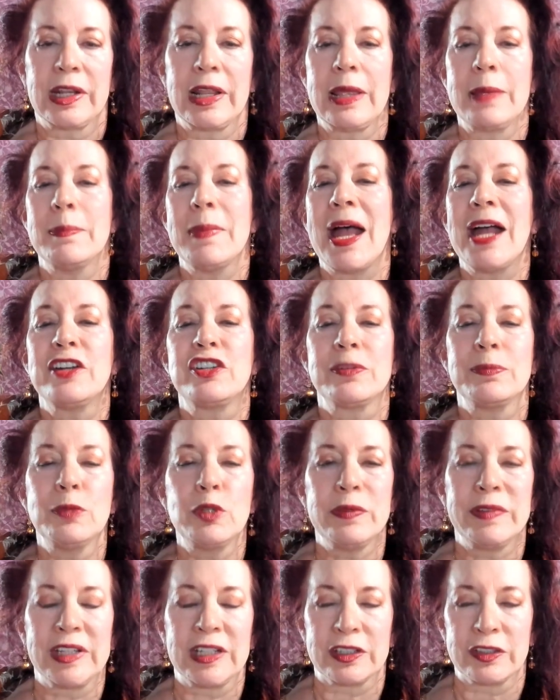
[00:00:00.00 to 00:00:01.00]
Imagine
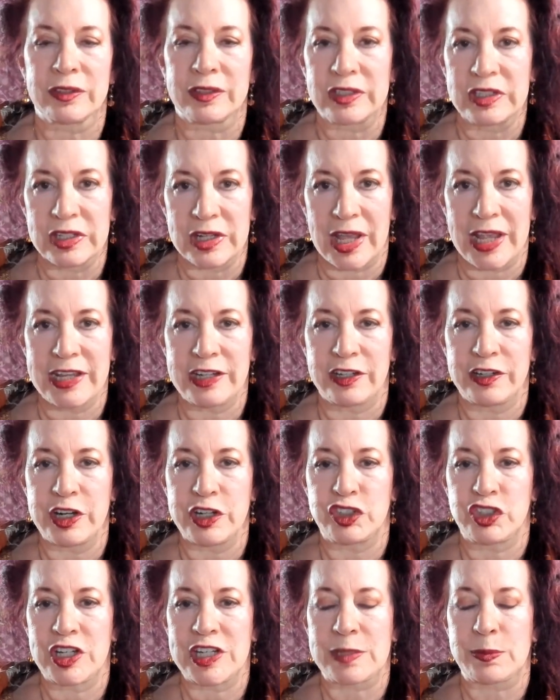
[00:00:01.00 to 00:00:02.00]
moving a knight in a
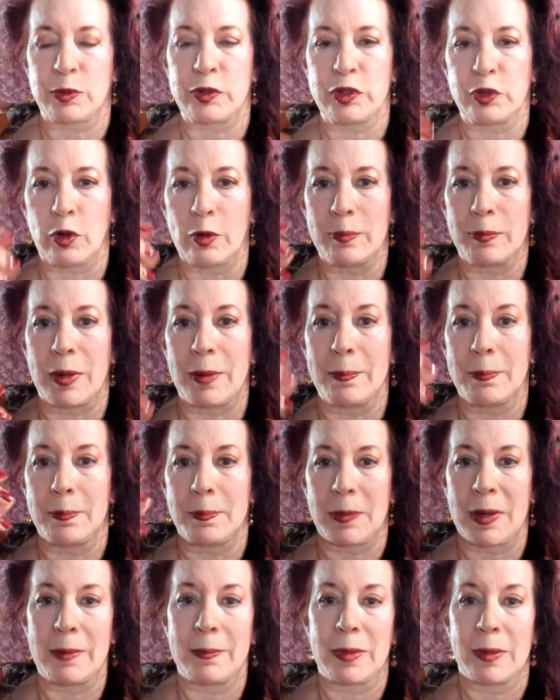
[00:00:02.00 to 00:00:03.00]
chessboard. You go bump,
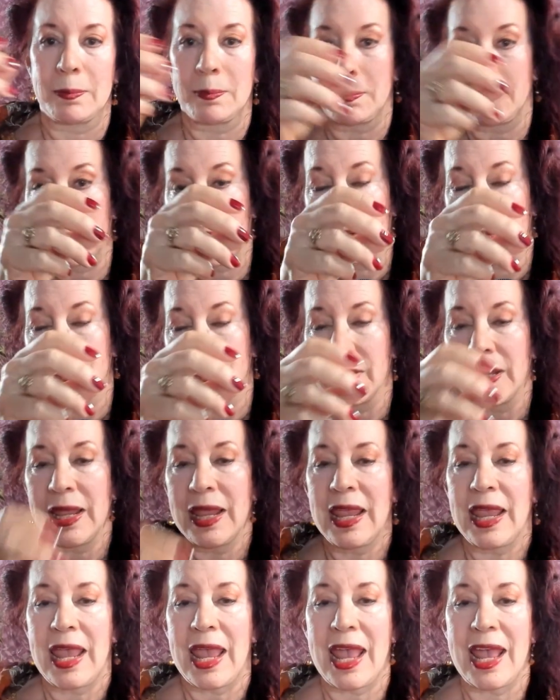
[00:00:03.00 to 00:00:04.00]
bump, bump,
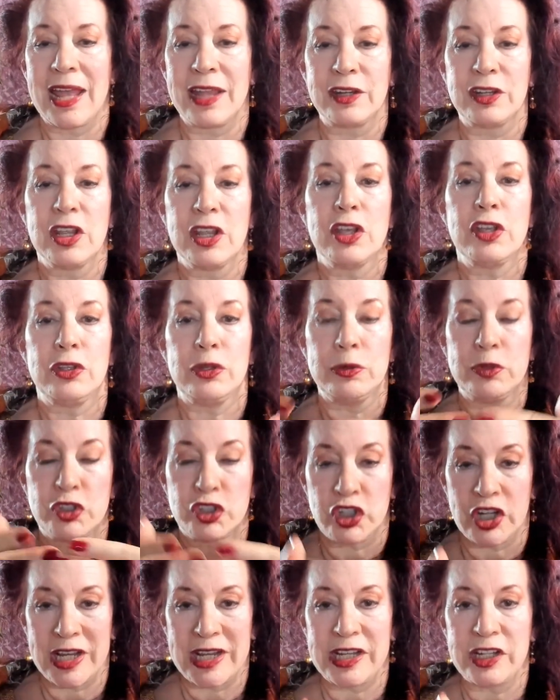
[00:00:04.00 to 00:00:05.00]
and you
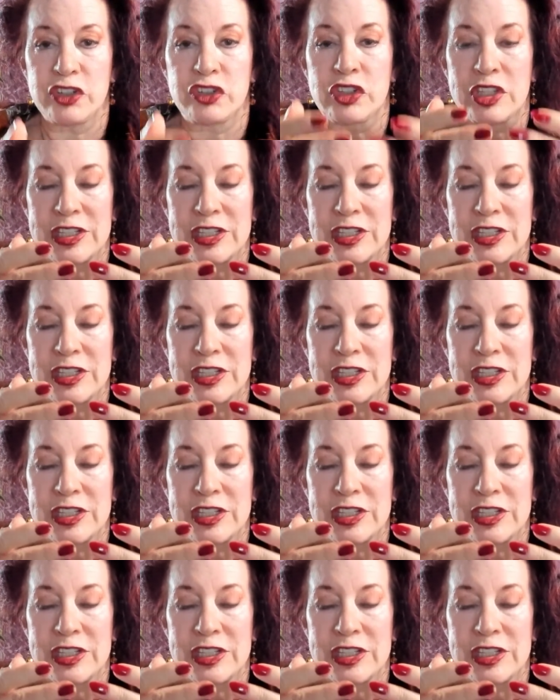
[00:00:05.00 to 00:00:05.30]
change the